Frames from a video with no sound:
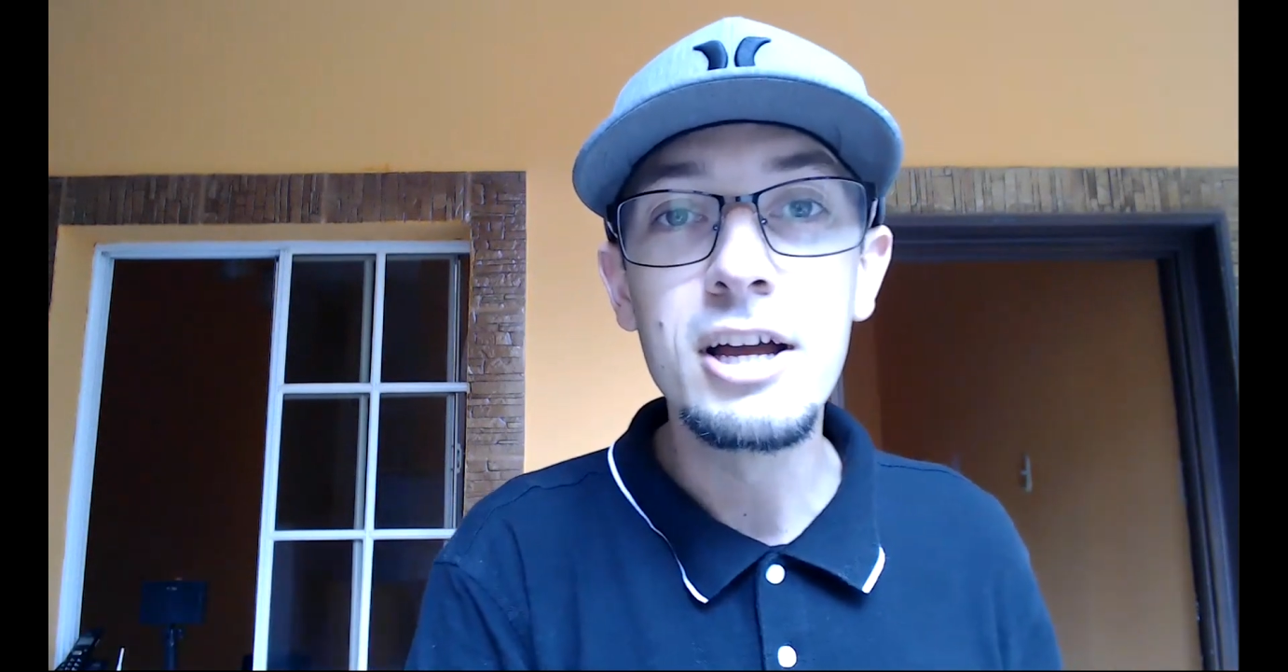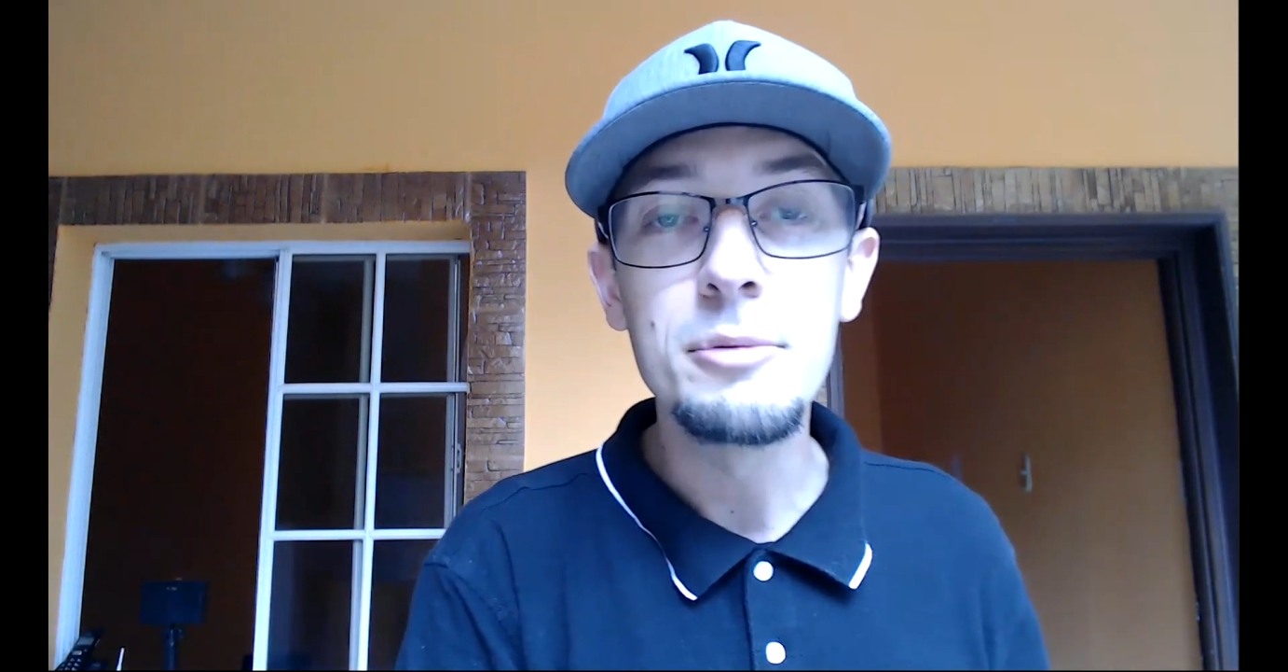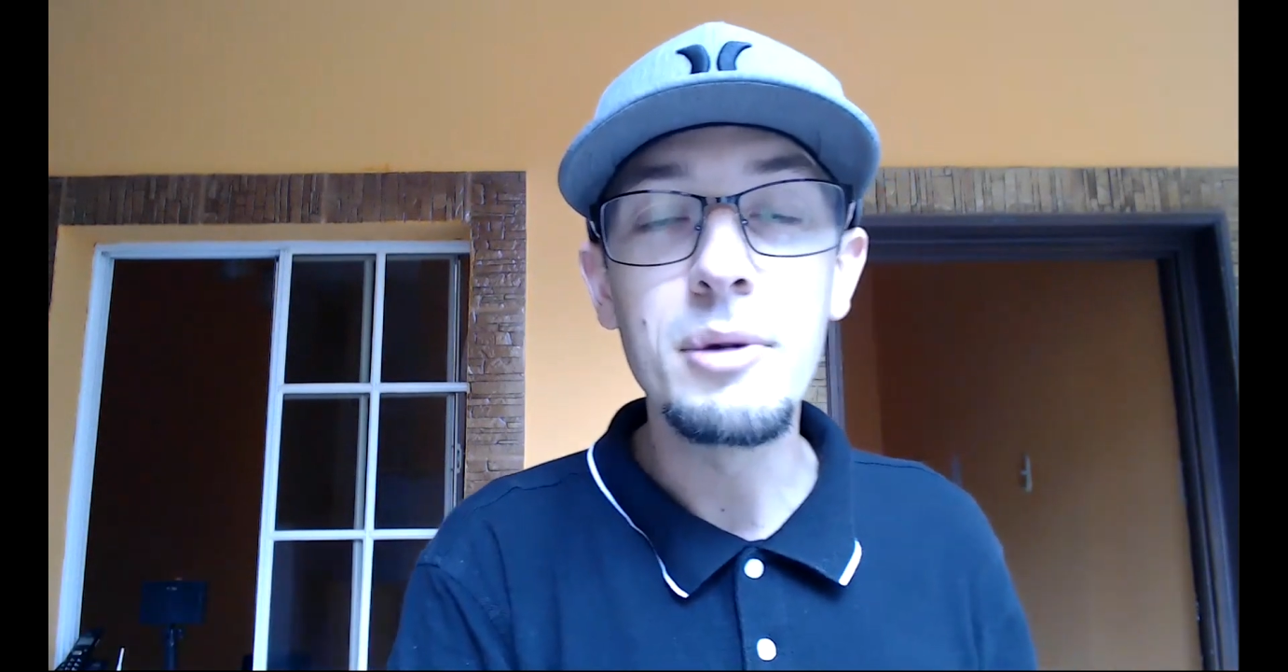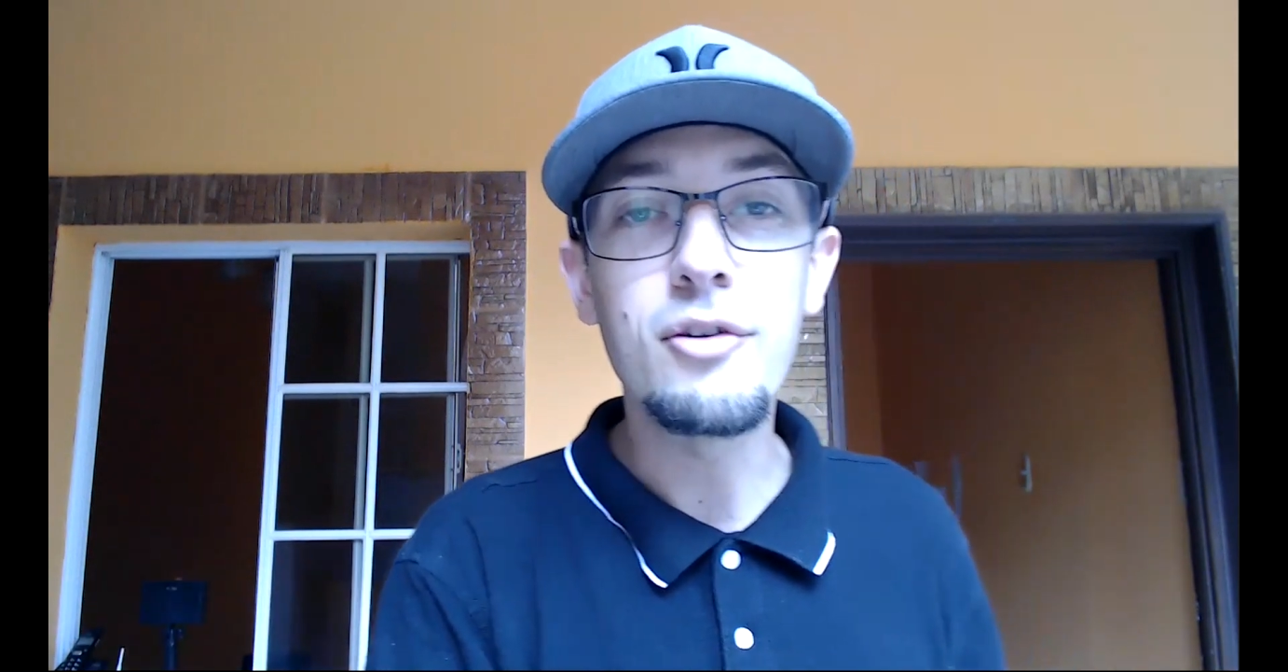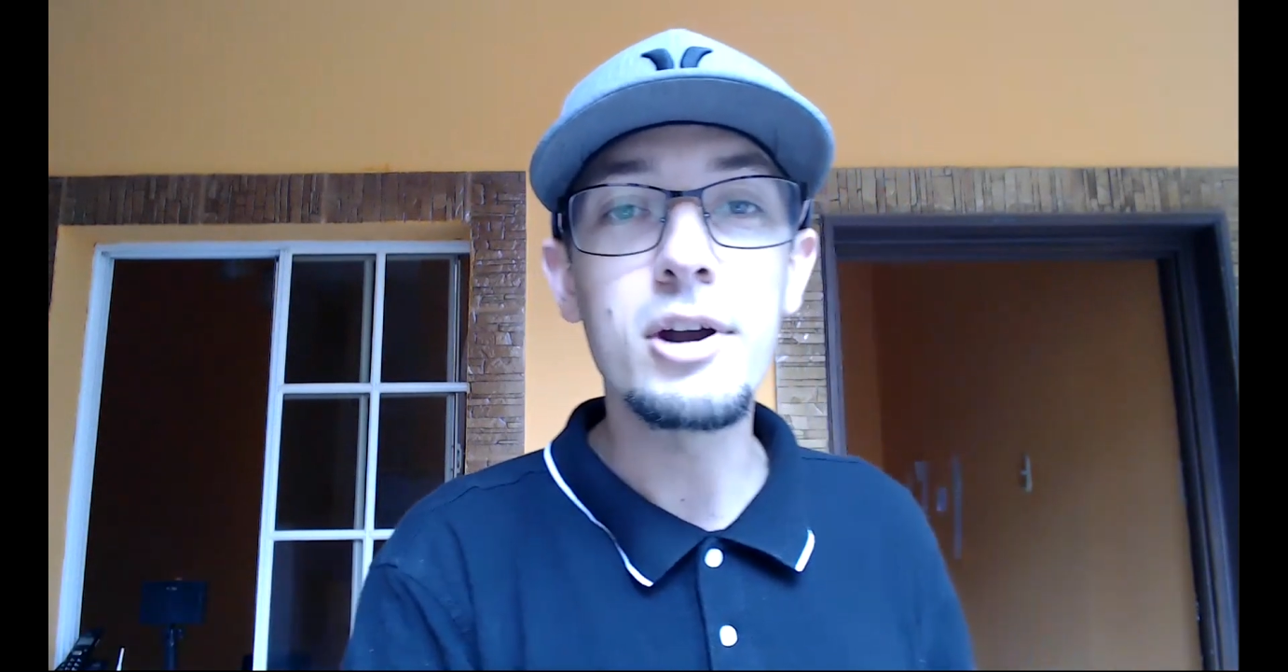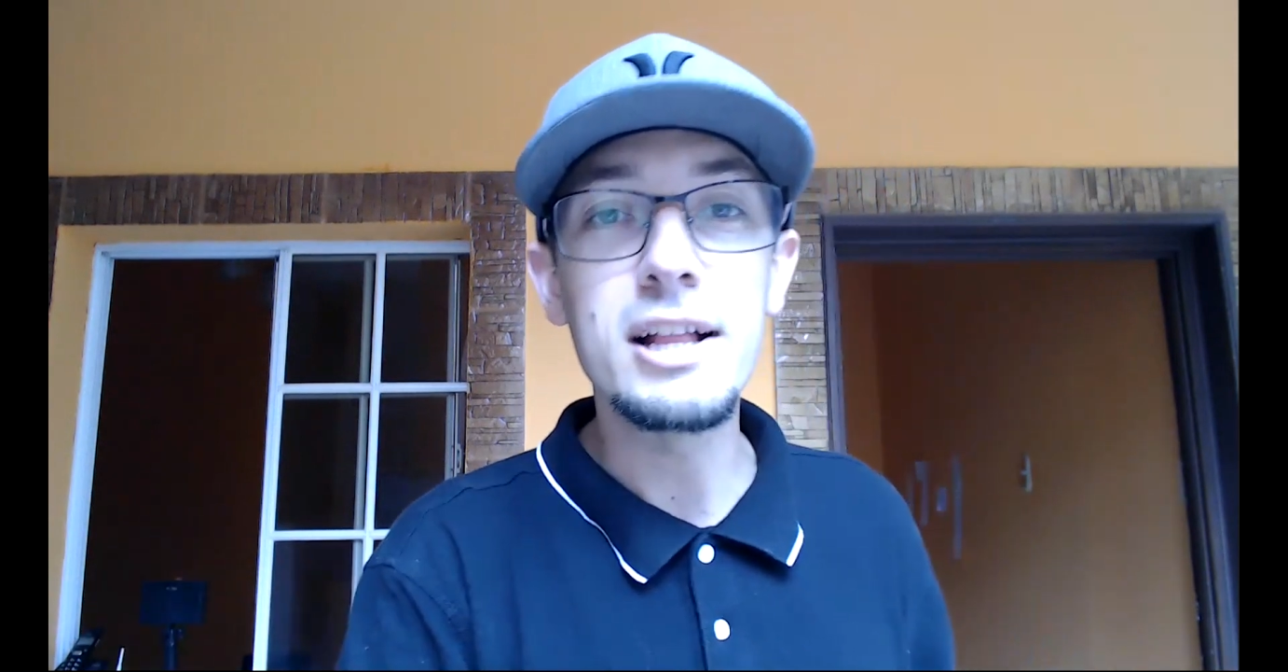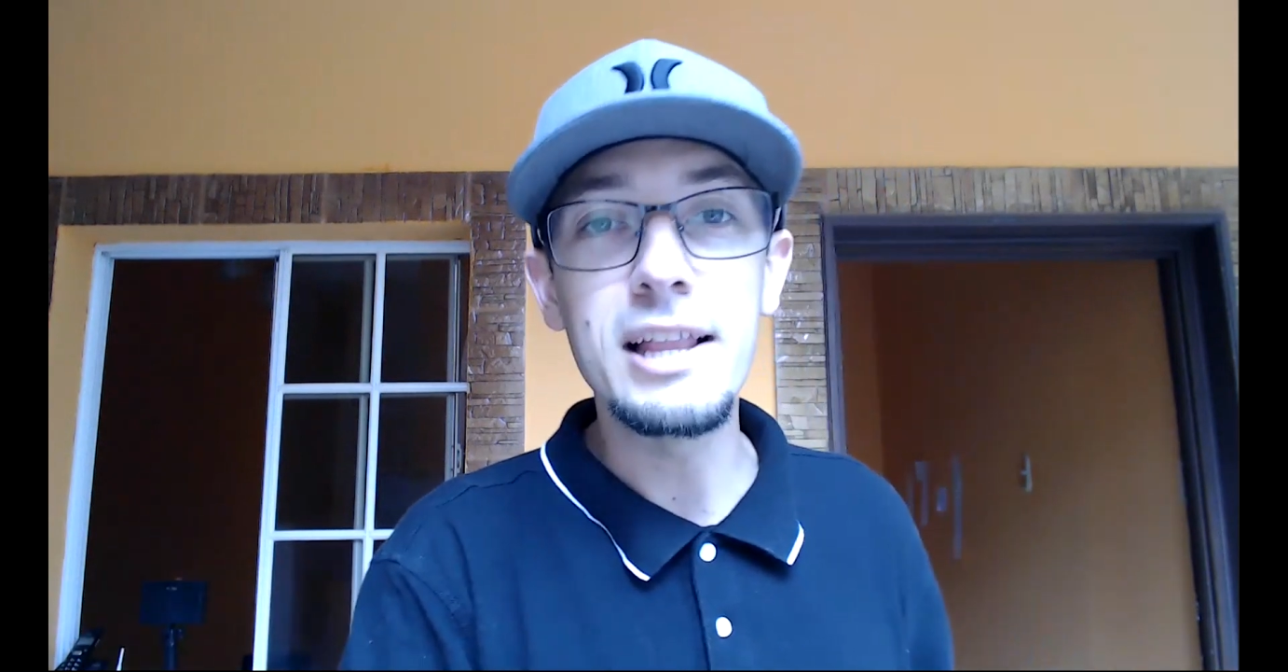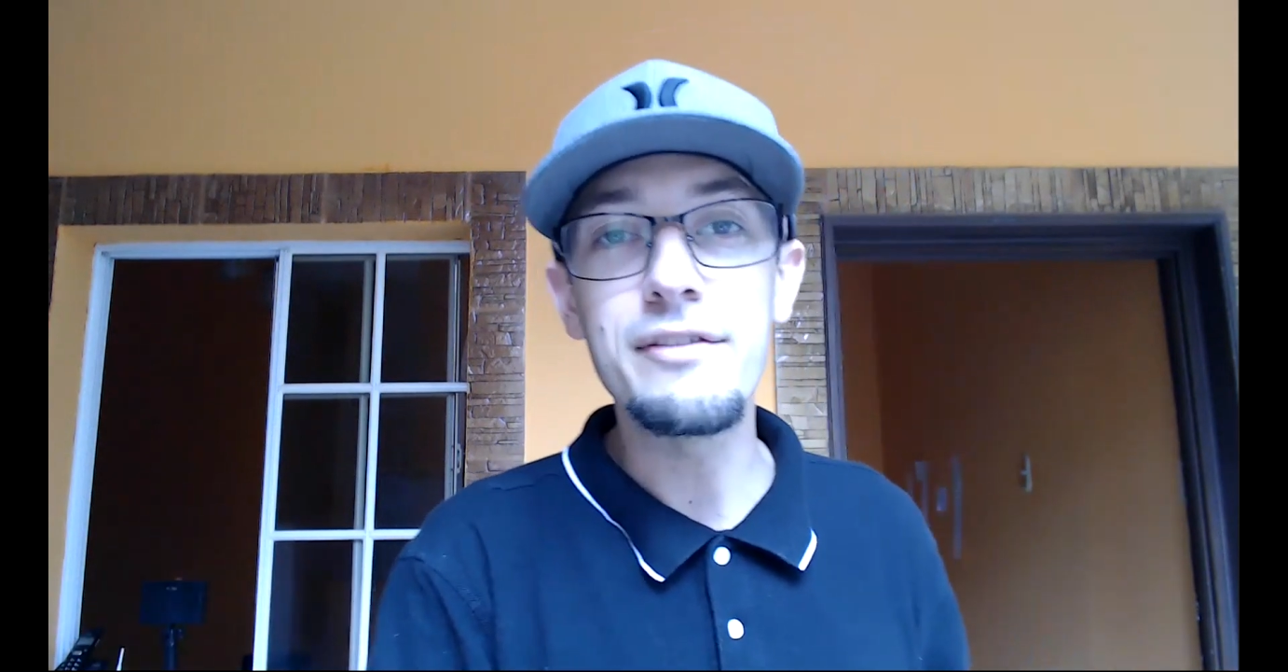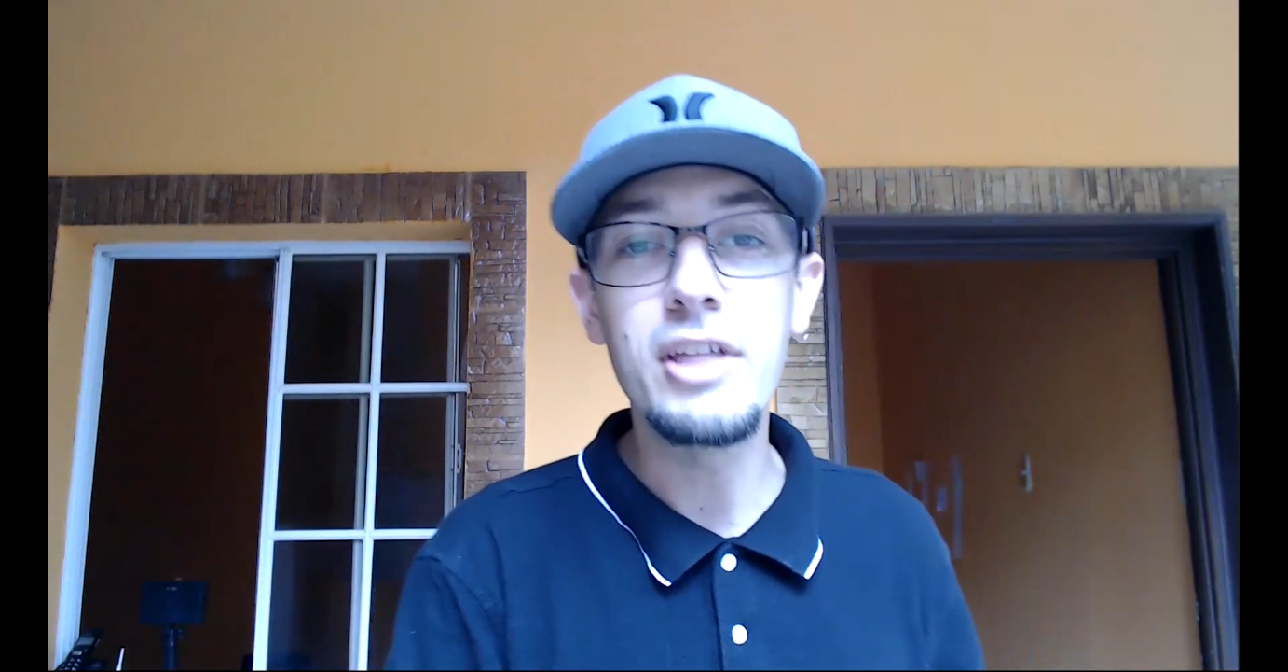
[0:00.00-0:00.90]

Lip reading: before you left